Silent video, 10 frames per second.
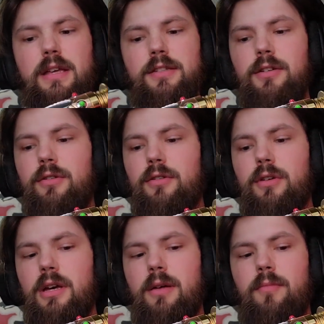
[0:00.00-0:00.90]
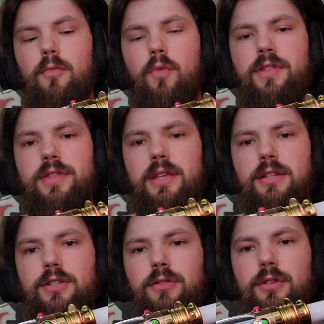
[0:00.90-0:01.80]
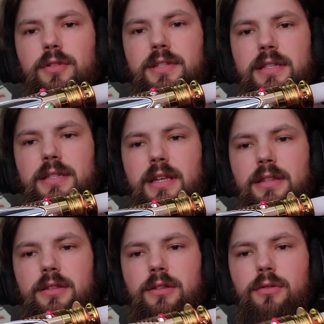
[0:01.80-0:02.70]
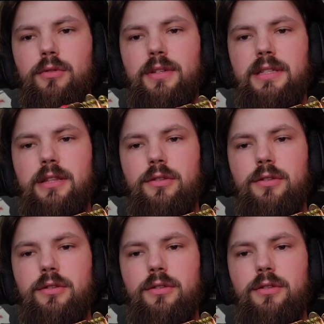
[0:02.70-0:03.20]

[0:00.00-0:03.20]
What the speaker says: So one thing that you'll notice is that there looks